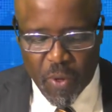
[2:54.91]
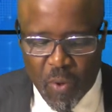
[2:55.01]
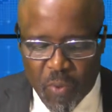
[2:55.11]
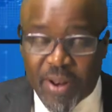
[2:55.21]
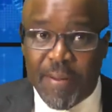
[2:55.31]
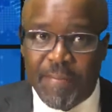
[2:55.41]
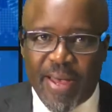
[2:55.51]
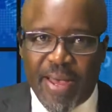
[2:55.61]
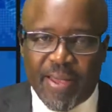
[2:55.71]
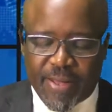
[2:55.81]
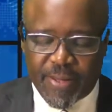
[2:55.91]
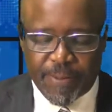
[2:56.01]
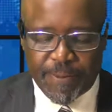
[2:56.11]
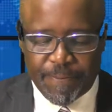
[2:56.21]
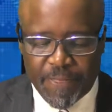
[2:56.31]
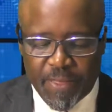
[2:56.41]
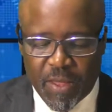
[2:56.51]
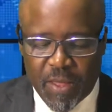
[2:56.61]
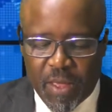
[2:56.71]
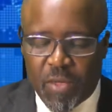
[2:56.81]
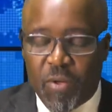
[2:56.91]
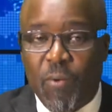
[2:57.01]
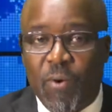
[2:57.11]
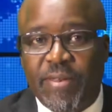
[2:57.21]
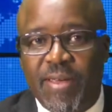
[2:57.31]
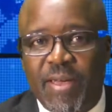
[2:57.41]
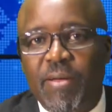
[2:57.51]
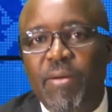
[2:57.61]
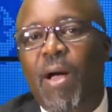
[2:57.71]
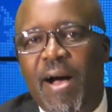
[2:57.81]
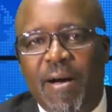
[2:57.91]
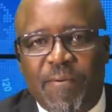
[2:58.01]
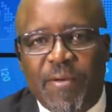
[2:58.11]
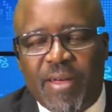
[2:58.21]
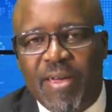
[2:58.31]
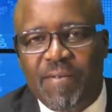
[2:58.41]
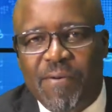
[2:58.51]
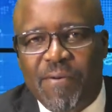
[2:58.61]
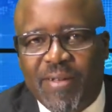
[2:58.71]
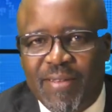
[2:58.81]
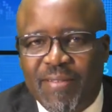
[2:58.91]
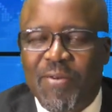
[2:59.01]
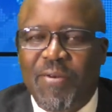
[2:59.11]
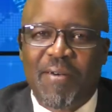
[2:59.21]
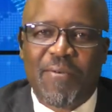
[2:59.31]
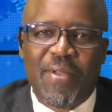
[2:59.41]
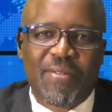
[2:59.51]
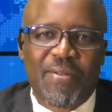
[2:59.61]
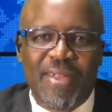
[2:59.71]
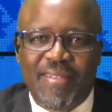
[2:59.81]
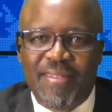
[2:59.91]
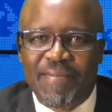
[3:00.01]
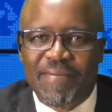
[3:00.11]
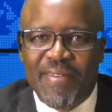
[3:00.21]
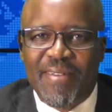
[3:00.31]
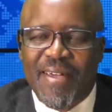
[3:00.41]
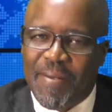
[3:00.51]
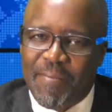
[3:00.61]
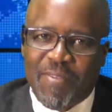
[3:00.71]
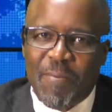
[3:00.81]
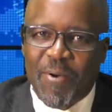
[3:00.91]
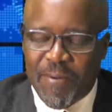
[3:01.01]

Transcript: Welcome back. You're watching Africa in Focus on Afrique Today TV. I'm Samuel